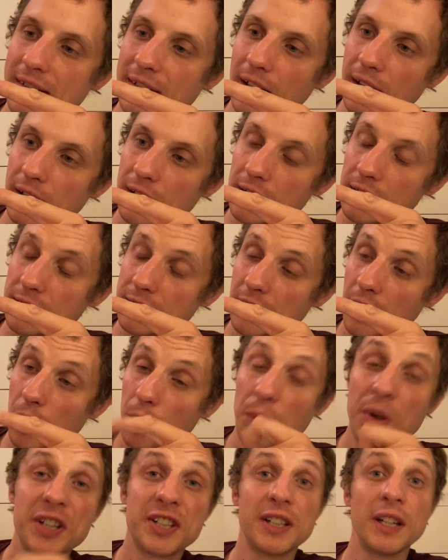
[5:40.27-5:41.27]
knuckles,
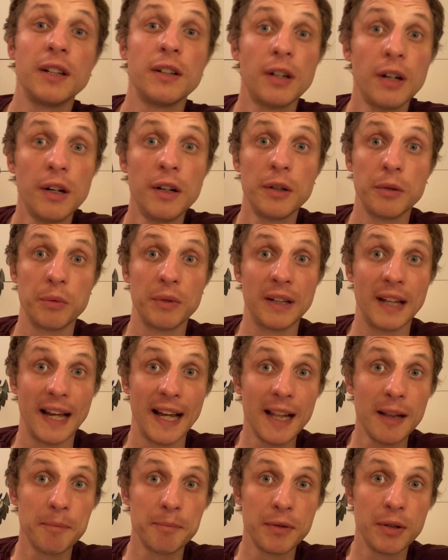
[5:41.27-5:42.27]
which in turn will
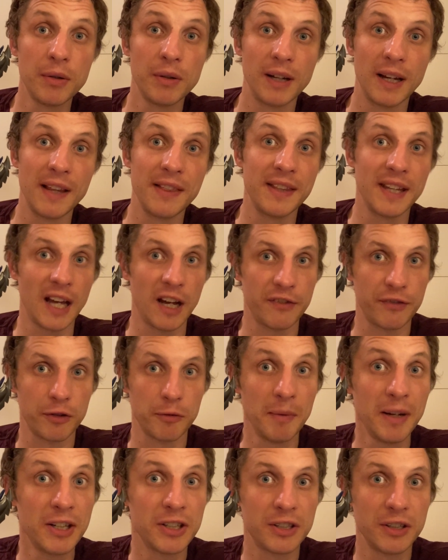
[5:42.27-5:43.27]
help you in the
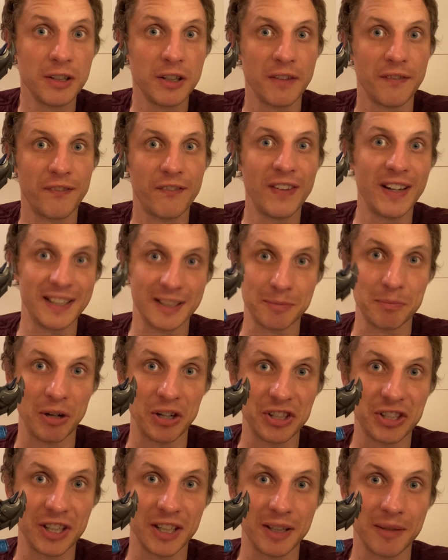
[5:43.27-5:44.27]
aforementioned face
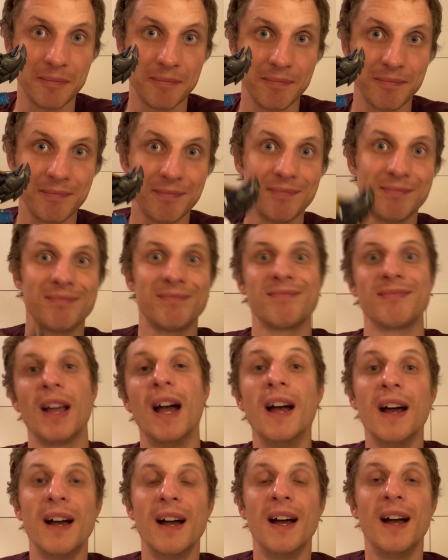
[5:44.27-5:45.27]
punching.
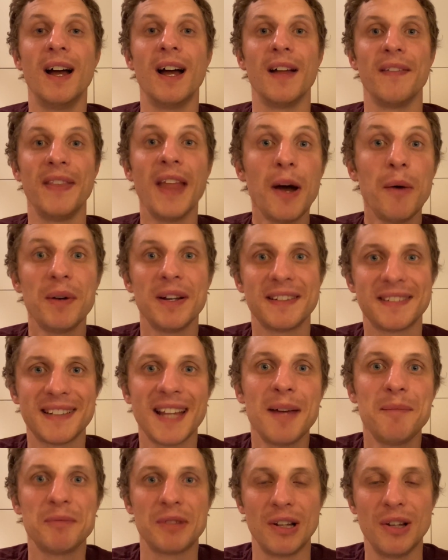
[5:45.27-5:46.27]
Now it's
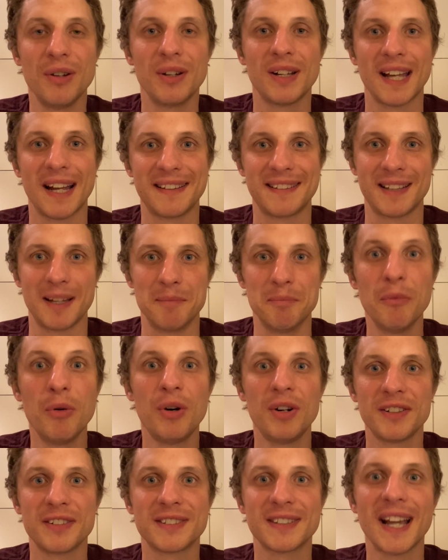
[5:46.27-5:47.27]
time to look at some more
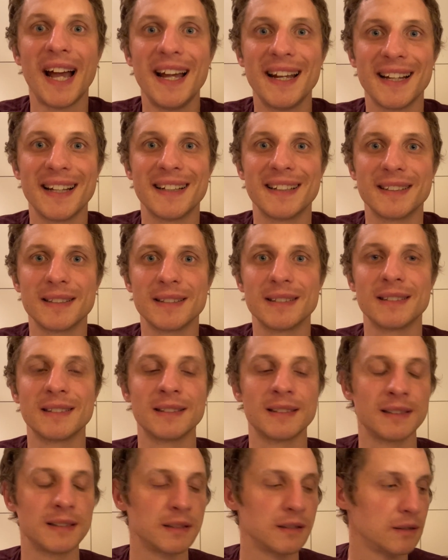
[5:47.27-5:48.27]
Skylanders. I want to
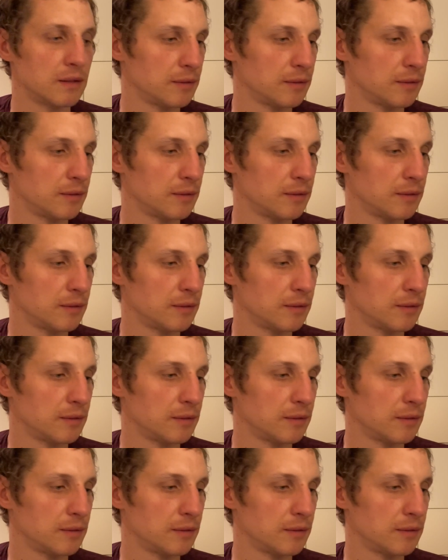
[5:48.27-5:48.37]
look at